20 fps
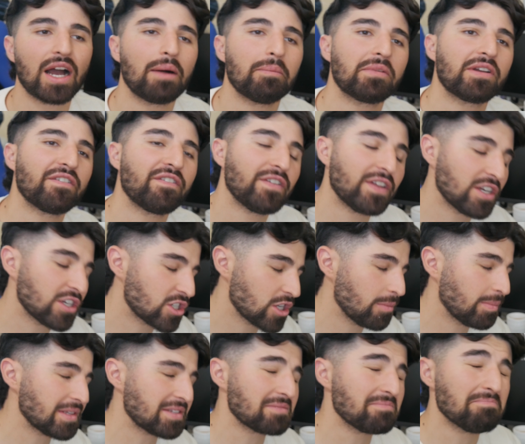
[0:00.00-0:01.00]
I'm gonna finish
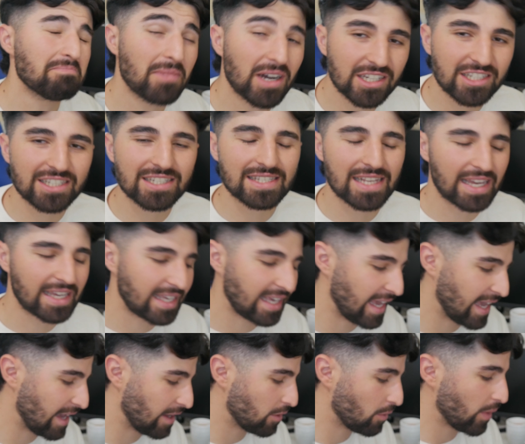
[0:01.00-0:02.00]
up as much as I
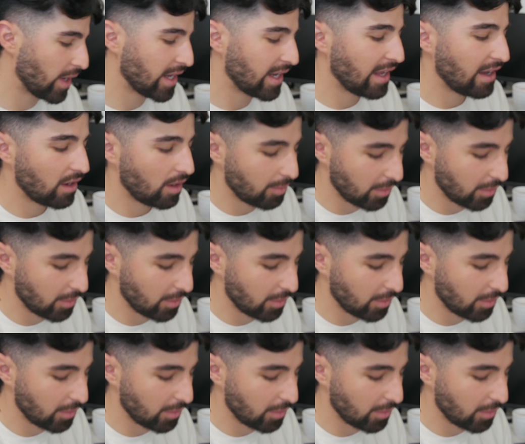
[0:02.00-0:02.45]
can right now.